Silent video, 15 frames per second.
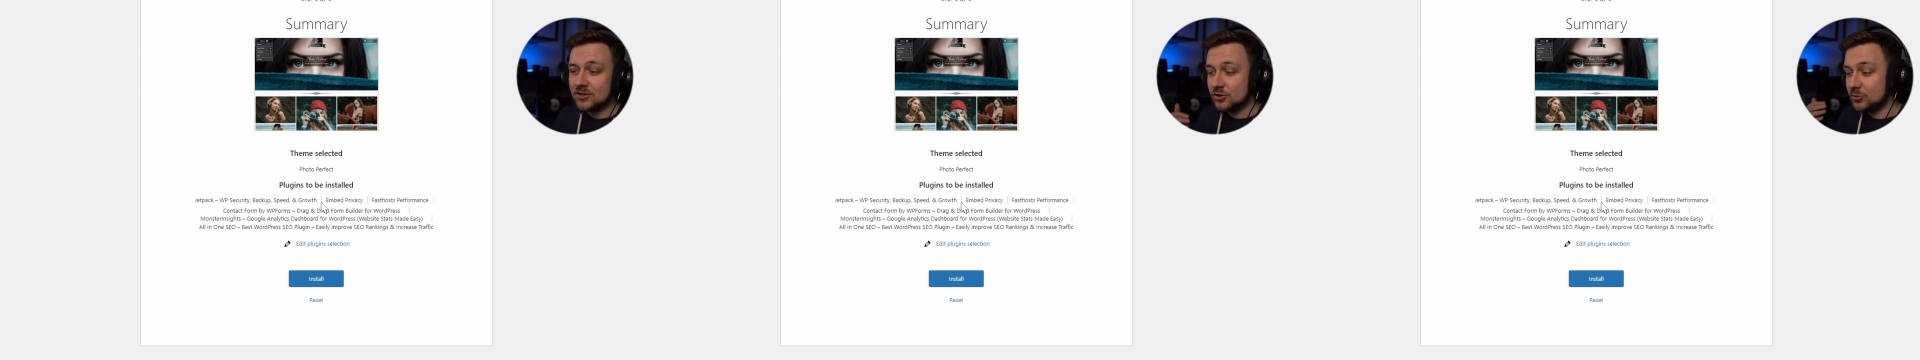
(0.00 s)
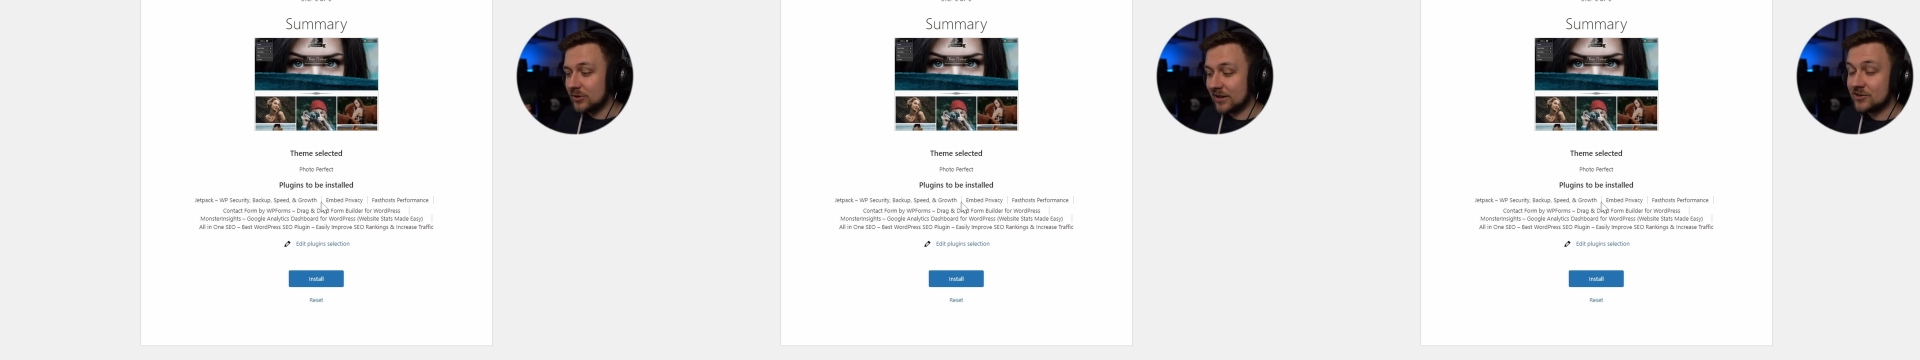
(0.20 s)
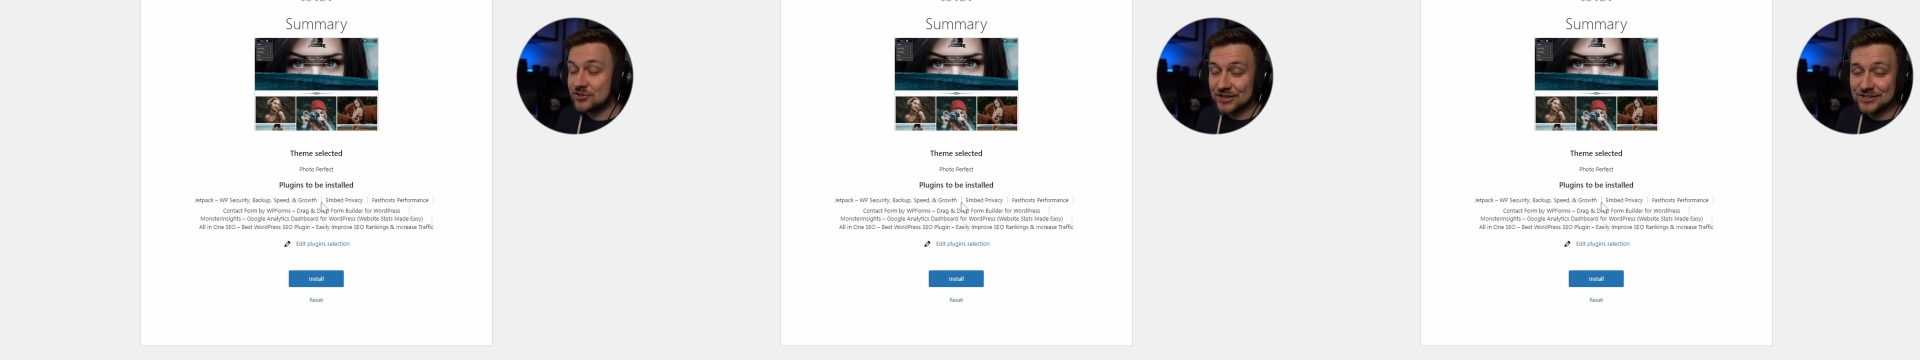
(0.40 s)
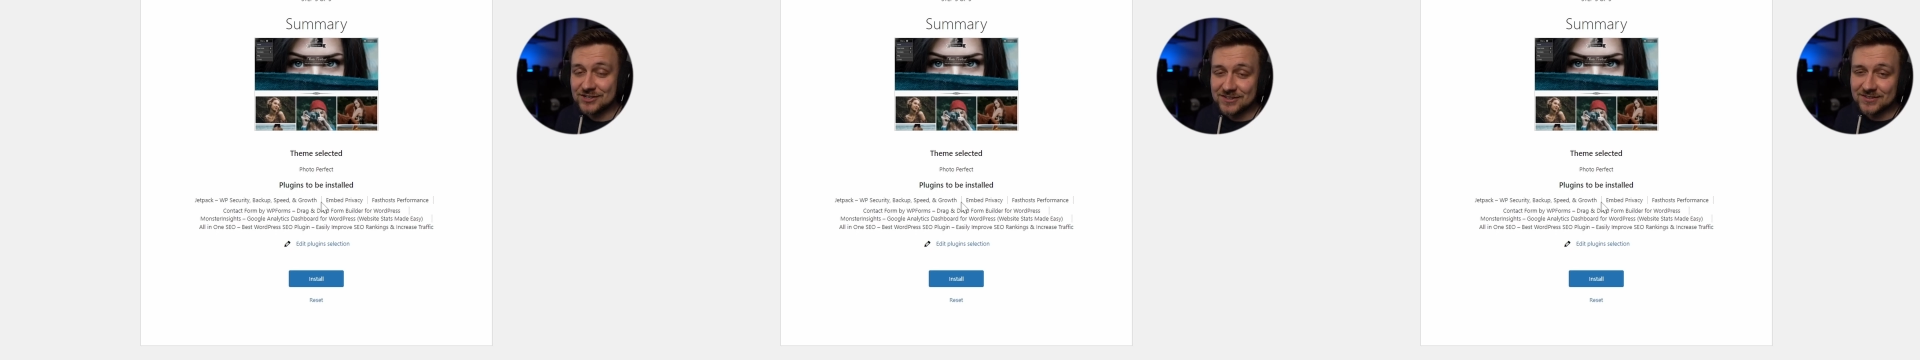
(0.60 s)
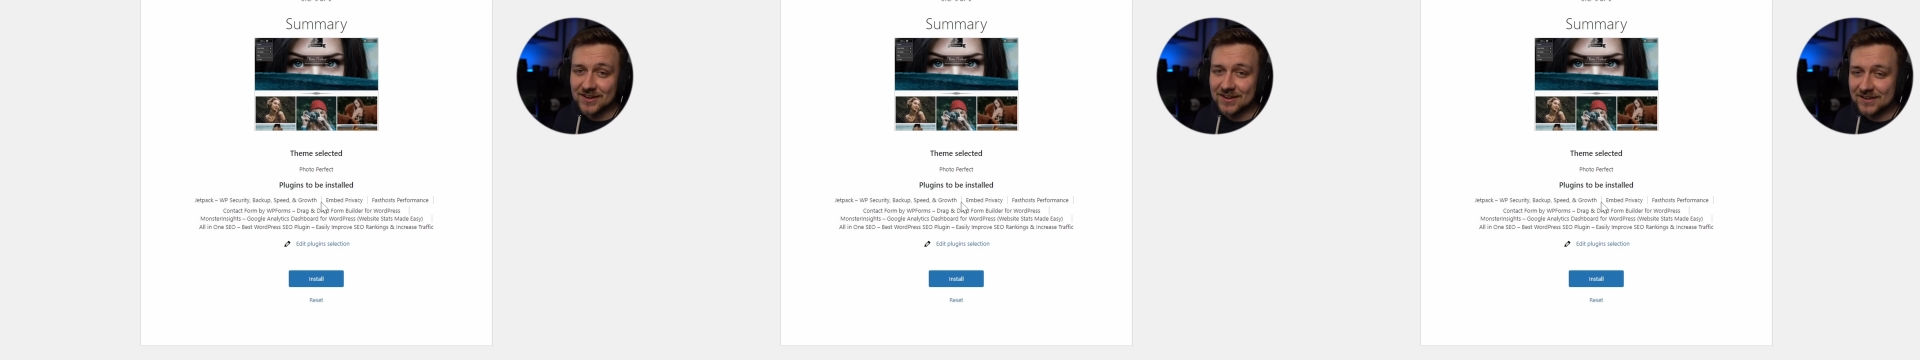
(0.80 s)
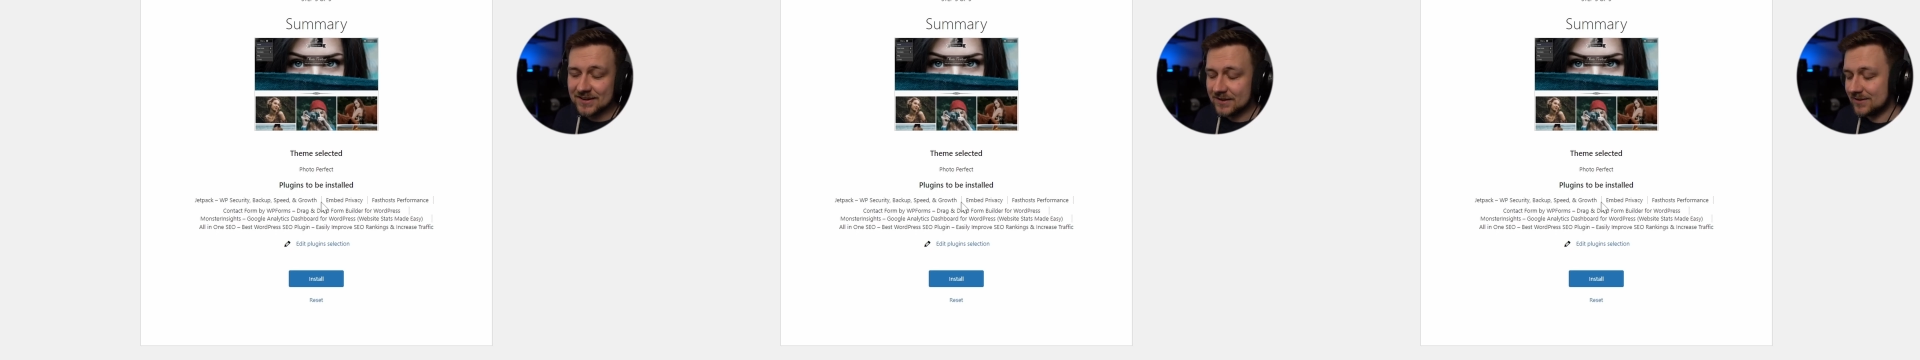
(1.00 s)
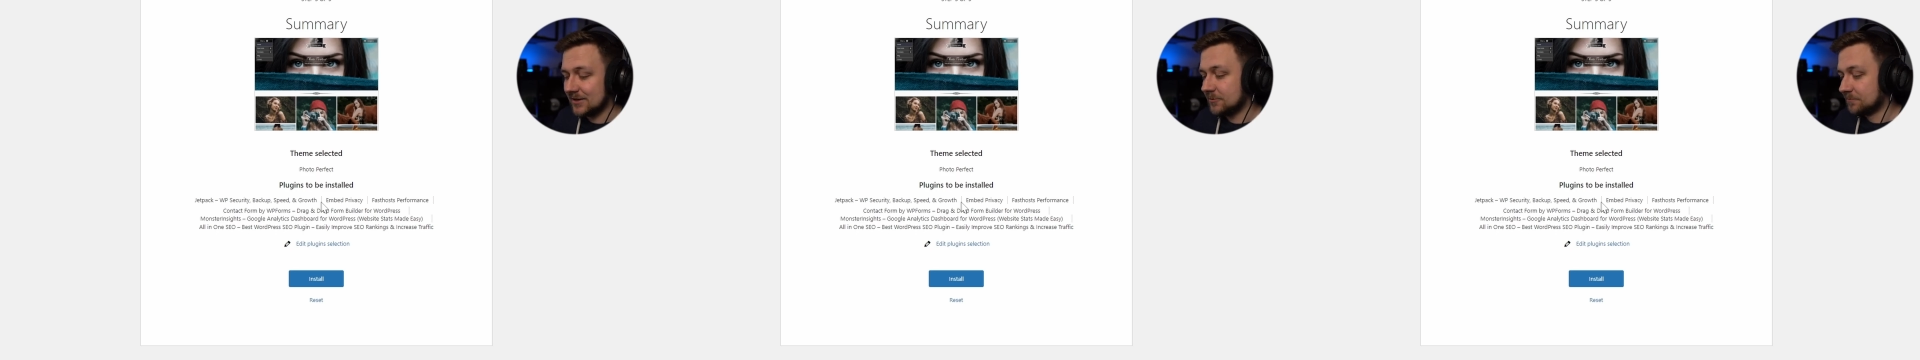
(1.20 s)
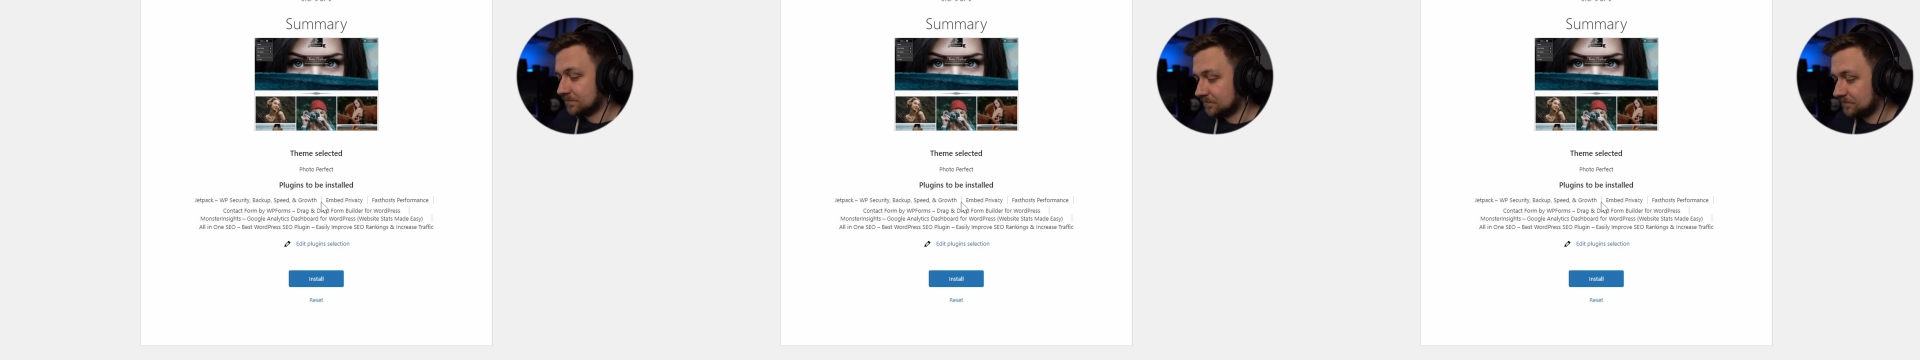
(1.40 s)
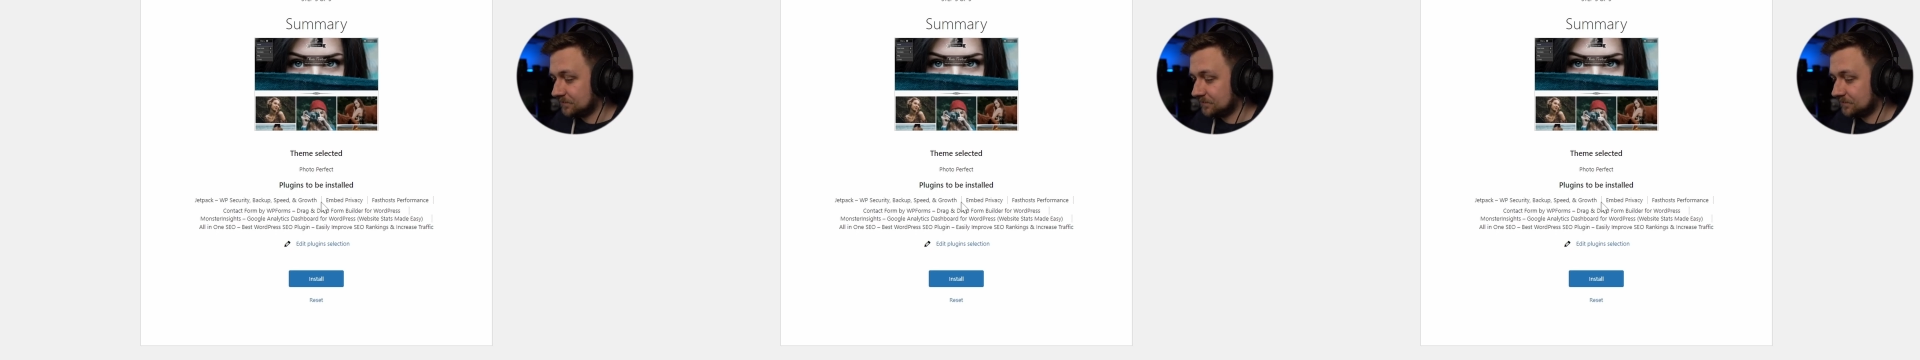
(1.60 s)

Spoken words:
You can change these at a later date.